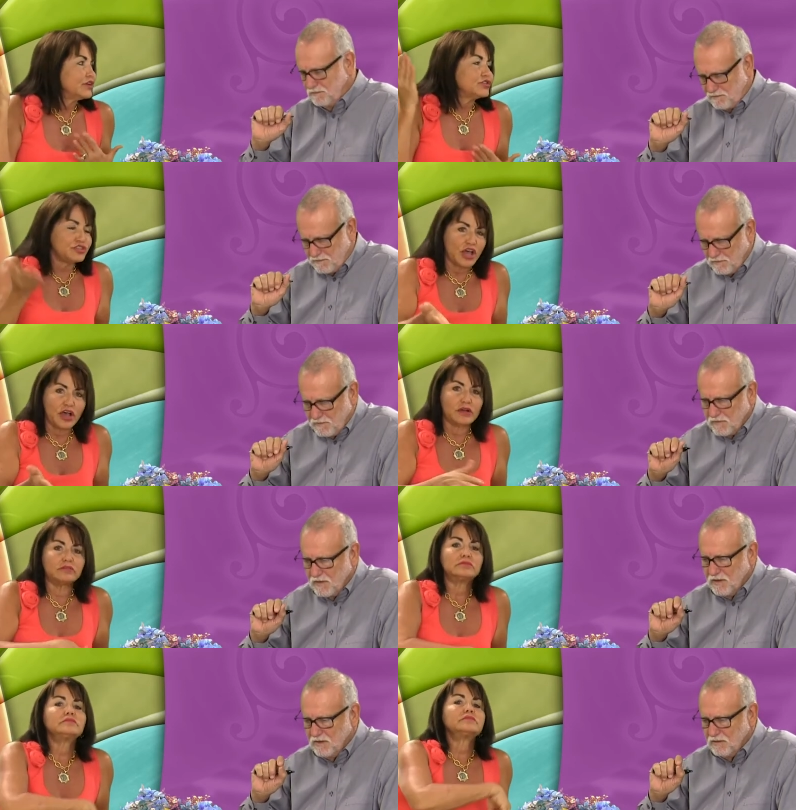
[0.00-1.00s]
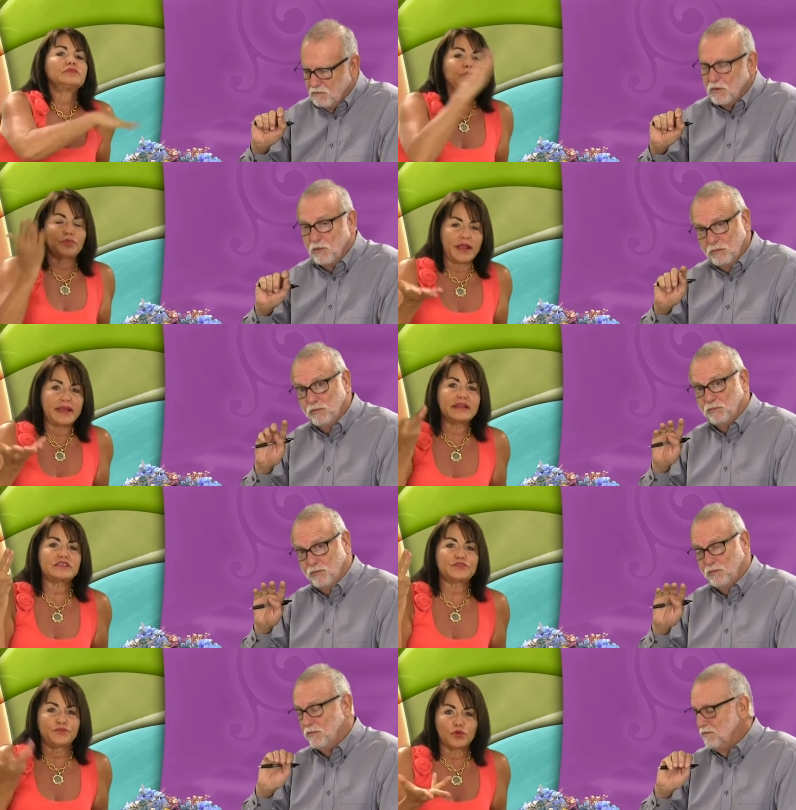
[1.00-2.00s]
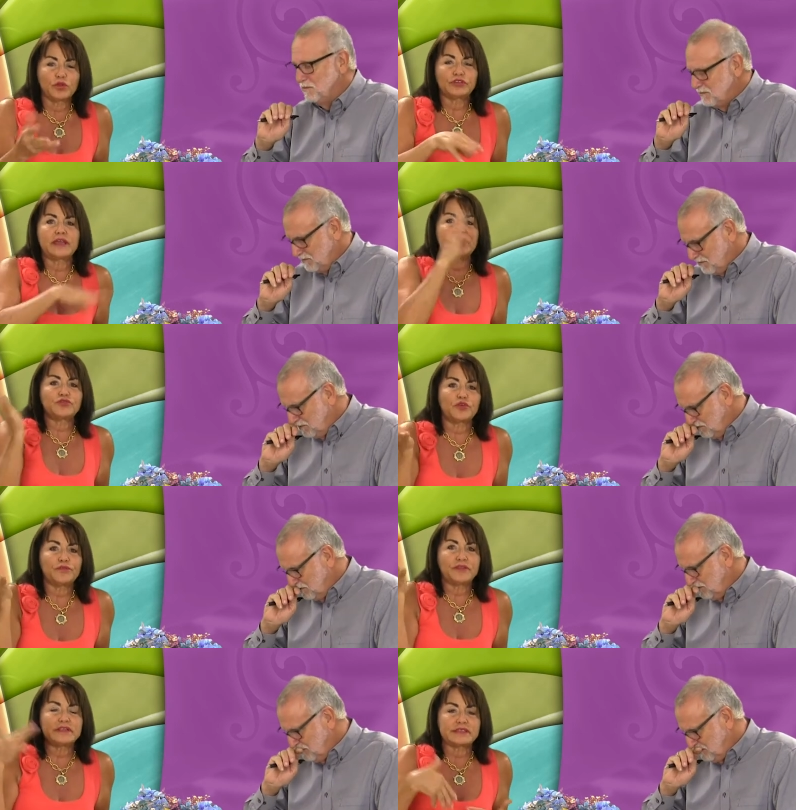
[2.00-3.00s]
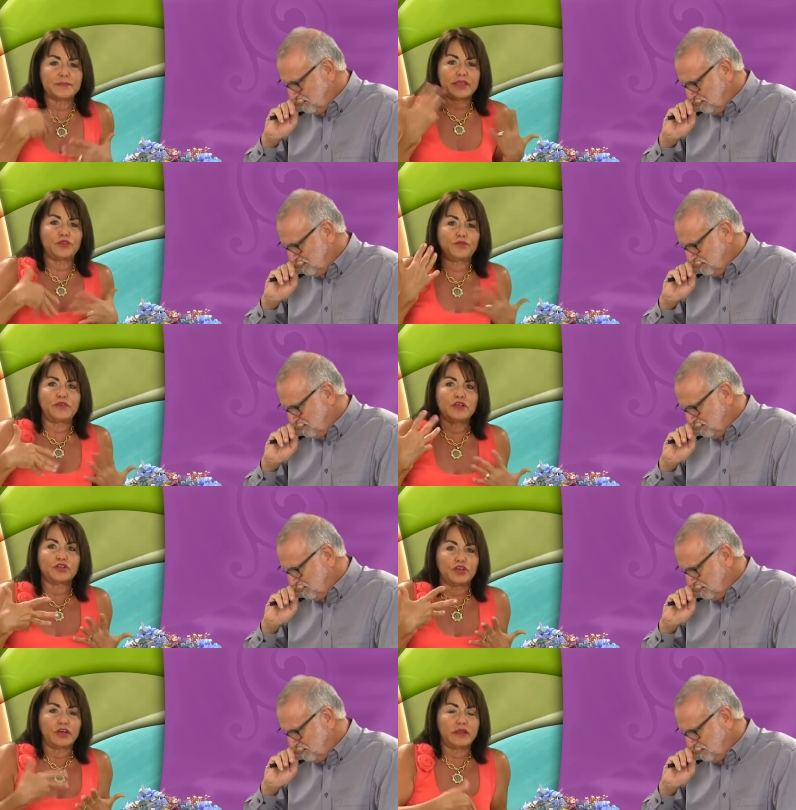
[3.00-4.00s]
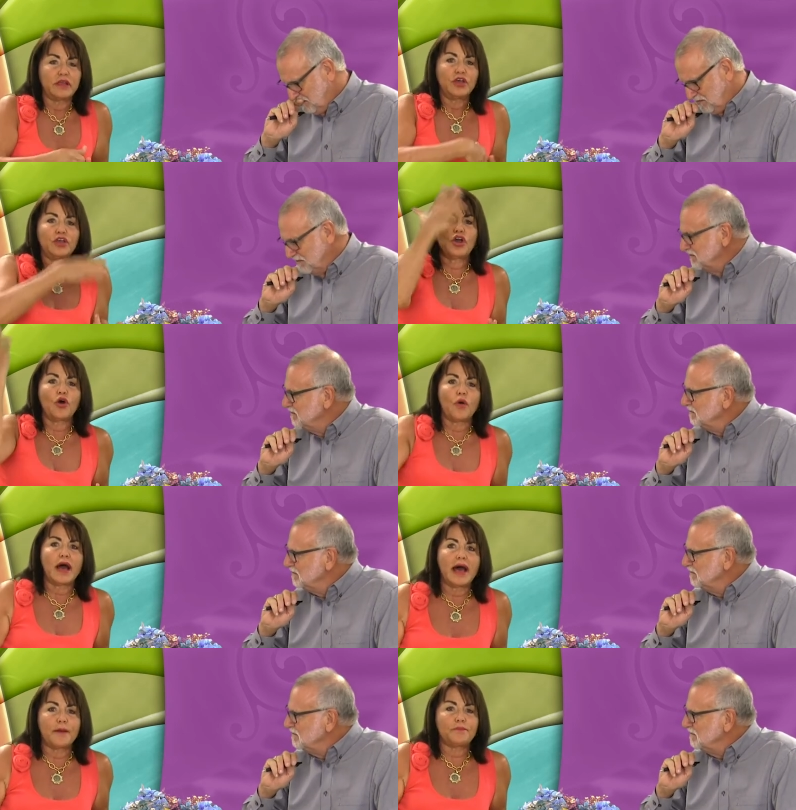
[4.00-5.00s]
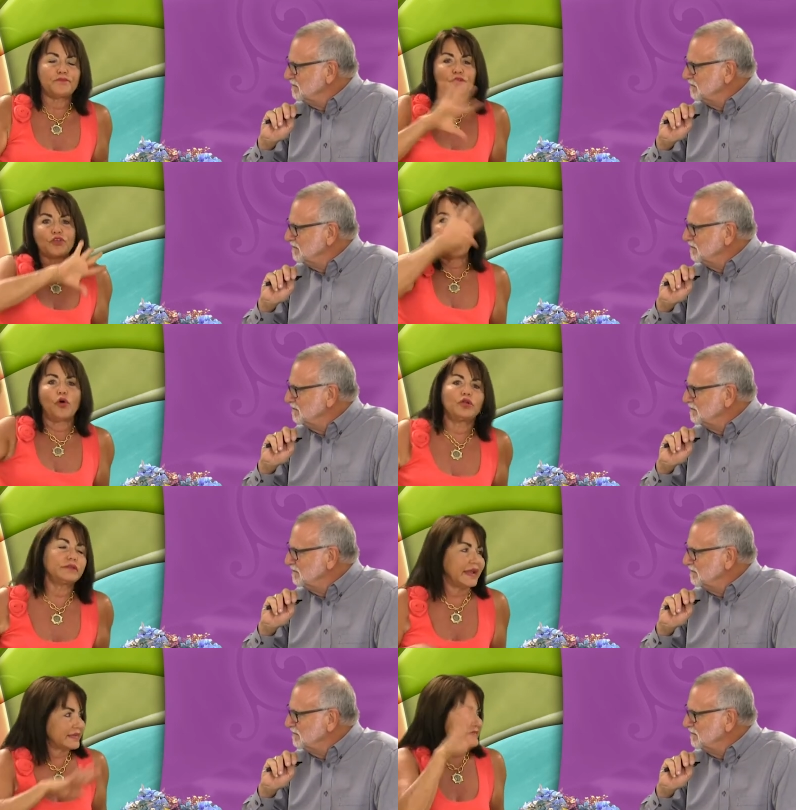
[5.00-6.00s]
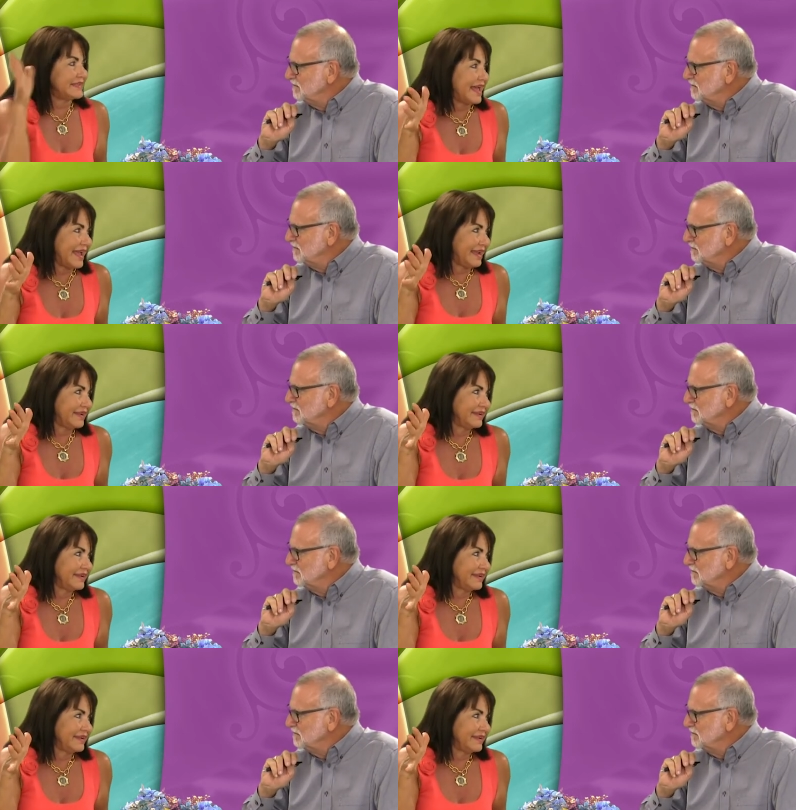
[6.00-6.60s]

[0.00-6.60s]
Speaker 1: So your brain is fooled. The endorphins that make you feel good go up for the whole next day.